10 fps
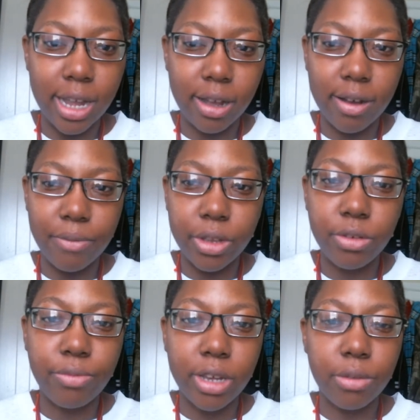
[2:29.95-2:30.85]
Like when
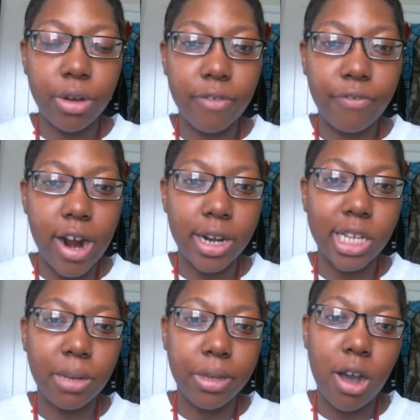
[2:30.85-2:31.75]
you get with a fire
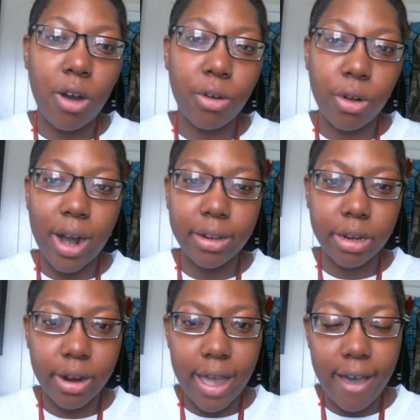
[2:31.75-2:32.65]
team and y'all go out
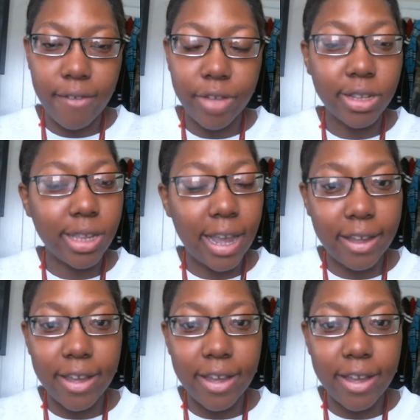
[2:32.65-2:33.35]
there and have, it's